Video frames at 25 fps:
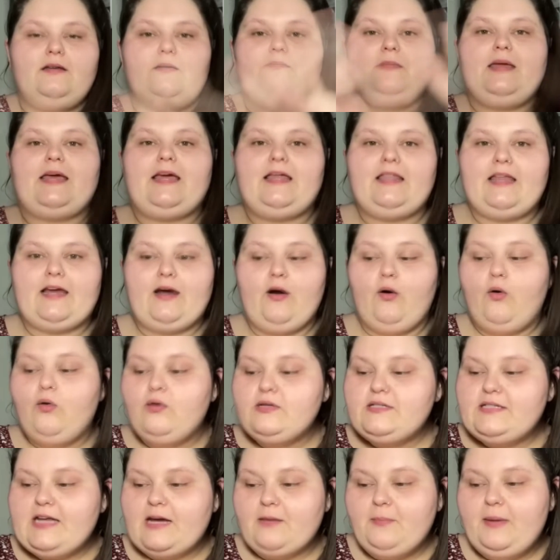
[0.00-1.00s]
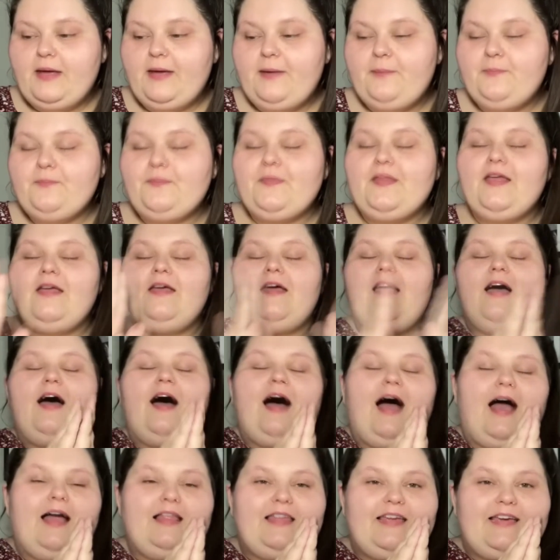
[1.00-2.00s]
make it like a whole segment.
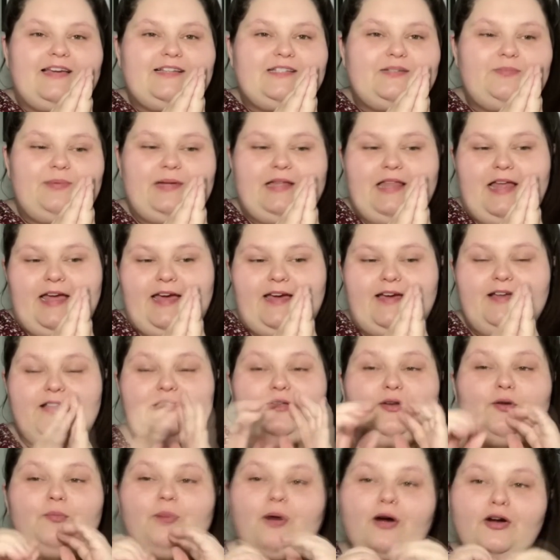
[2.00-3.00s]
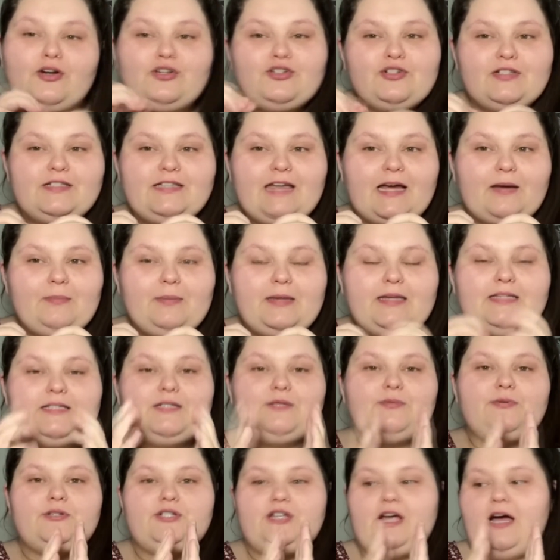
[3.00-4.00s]
I like it to be like little partial
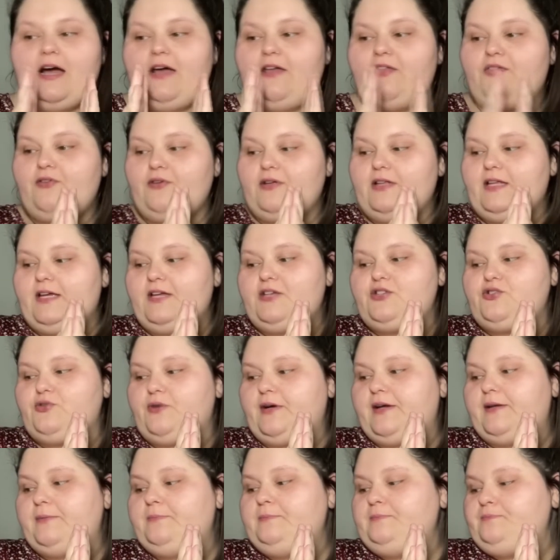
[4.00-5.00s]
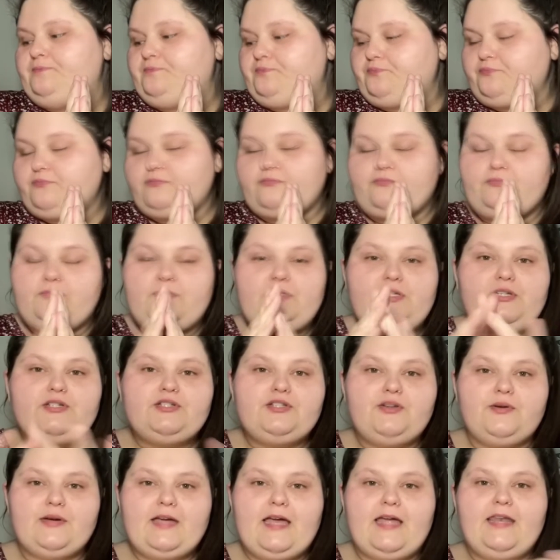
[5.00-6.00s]
segments, which I thoroughly enjoy.
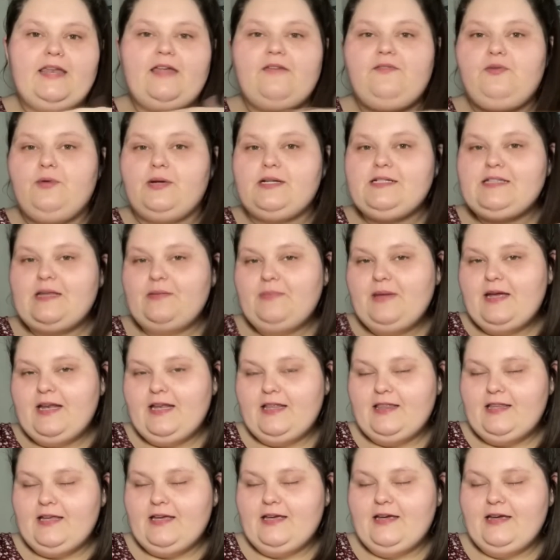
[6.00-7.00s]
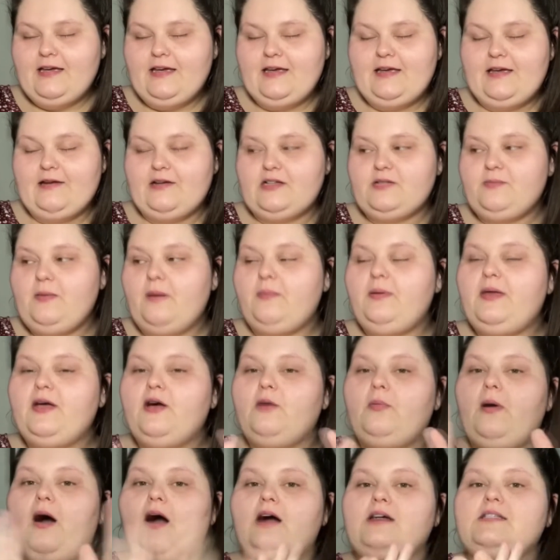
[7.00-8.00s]
So again, if you want to send me anything, here's my PO
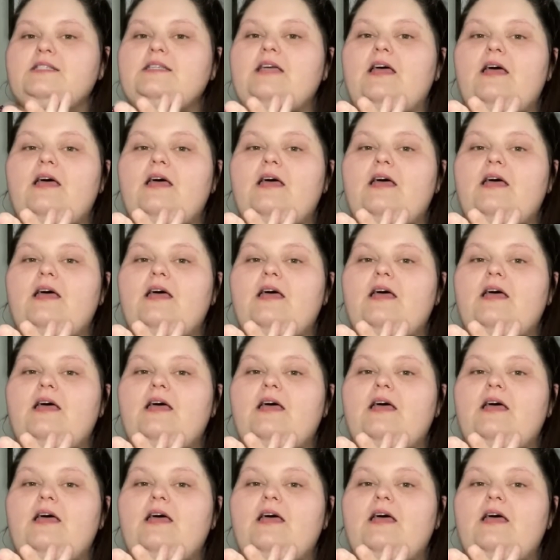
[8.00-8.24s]
box.